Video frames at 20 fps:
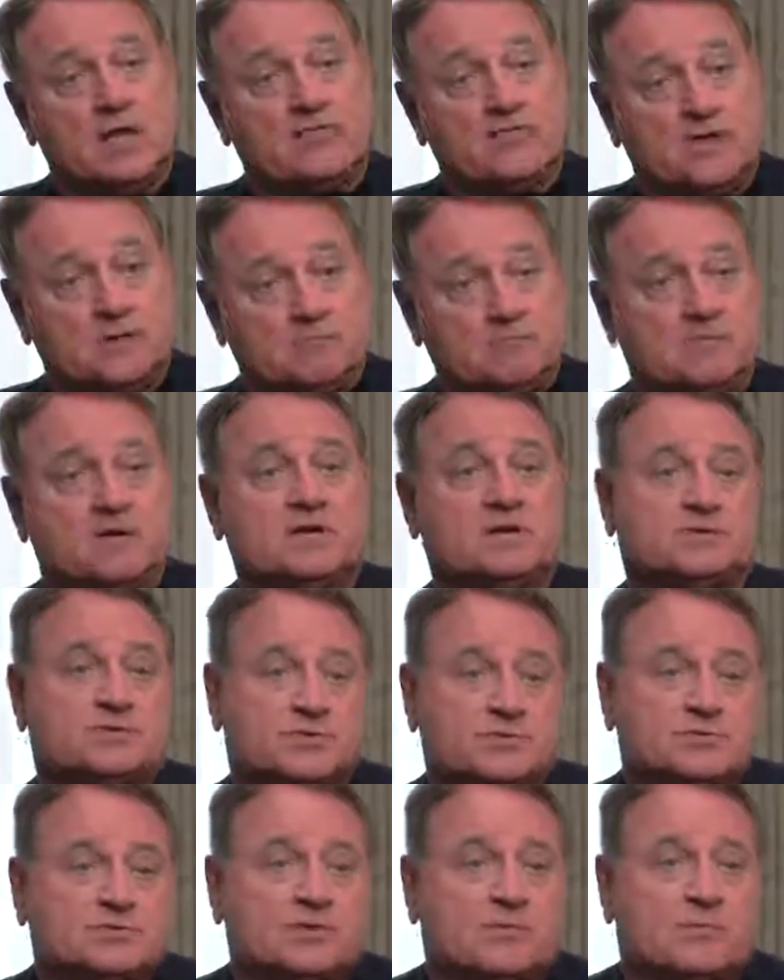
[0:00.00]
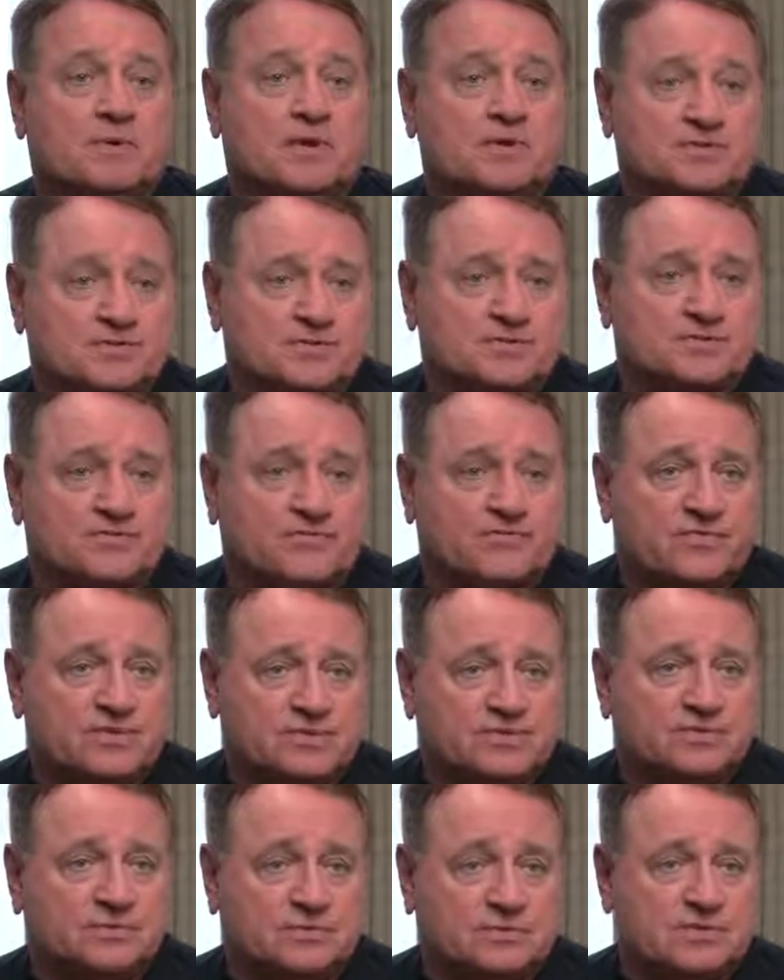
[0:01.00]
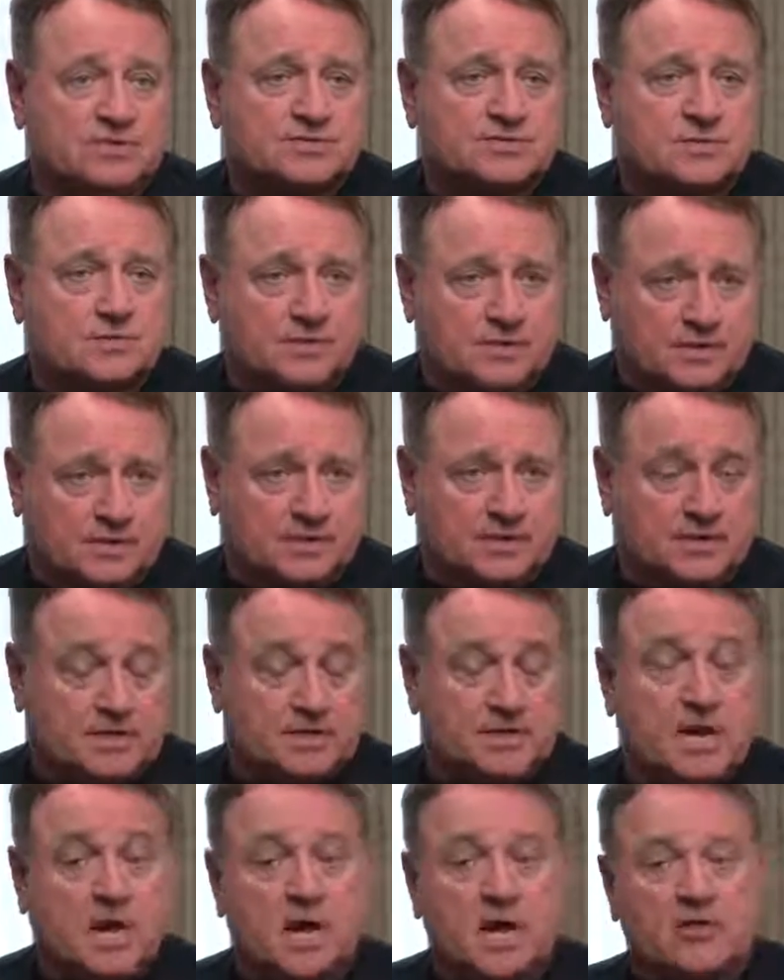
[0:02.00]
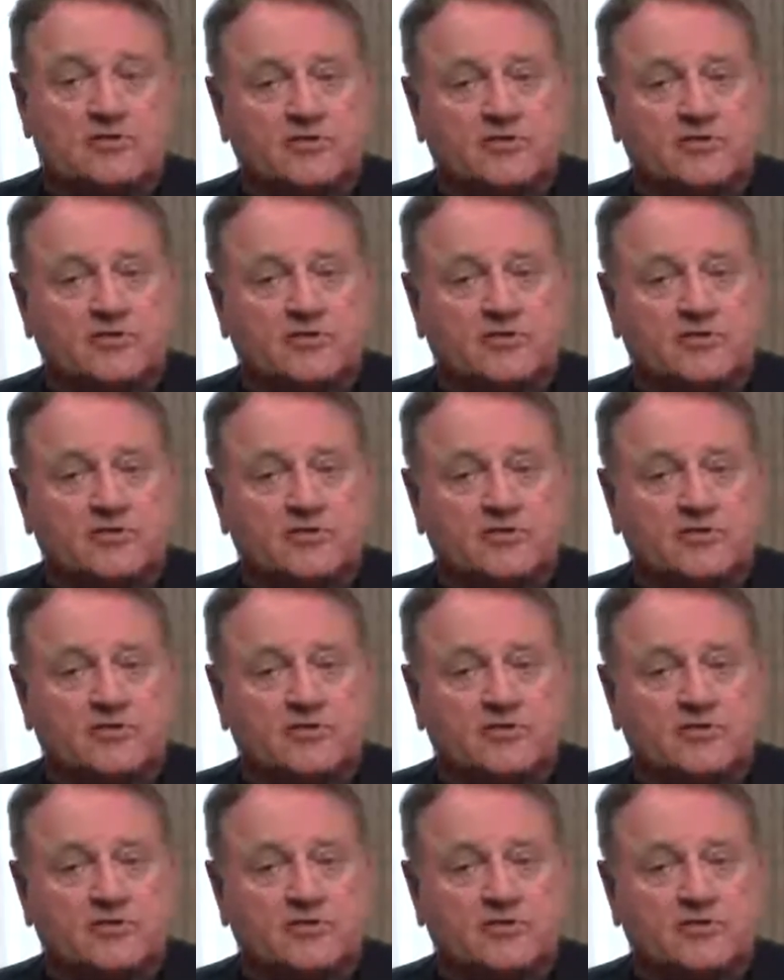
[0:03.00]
that measures the patient's visual disability